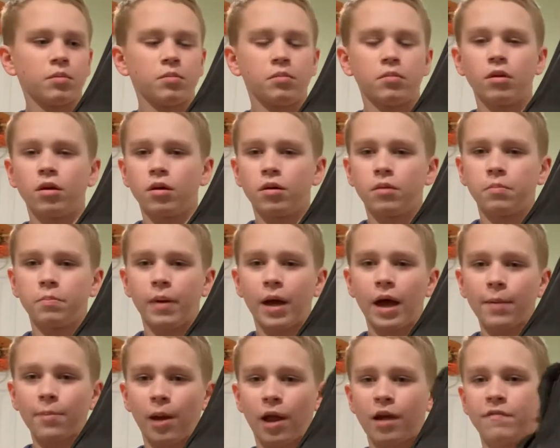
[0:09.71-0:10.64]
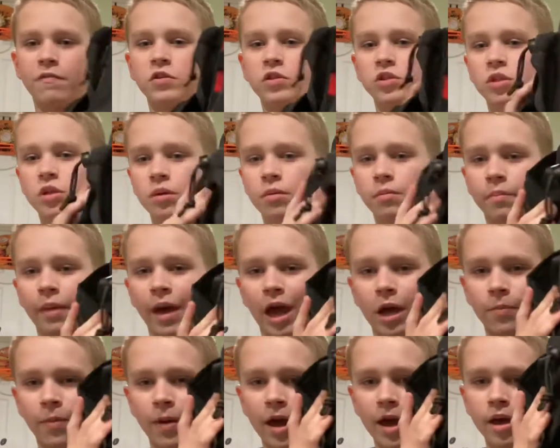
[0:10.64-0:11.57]
uh, backpack, fishing
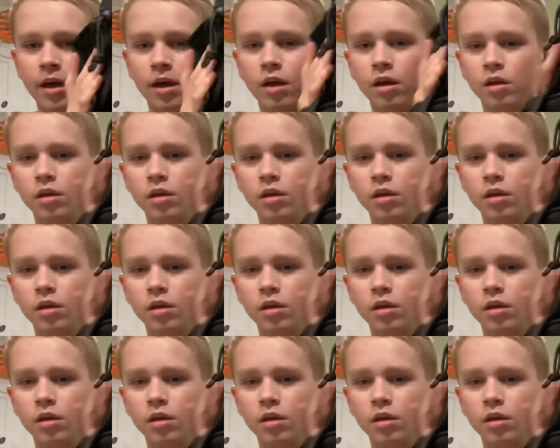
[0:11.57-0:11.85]
backpack.